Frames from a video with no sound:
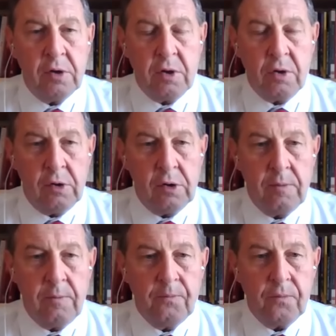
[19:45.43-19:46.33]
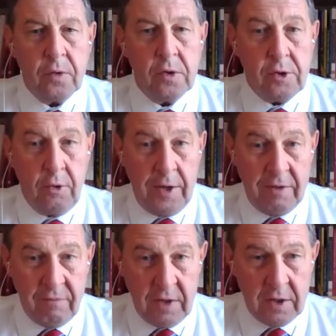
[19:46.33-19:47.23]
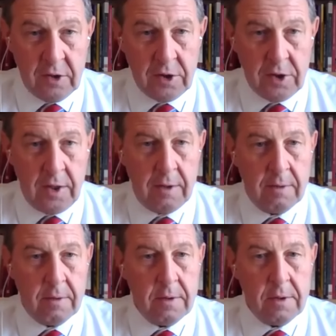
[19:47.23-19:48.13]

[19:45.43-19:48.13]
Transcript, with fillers: circles. So, and we can see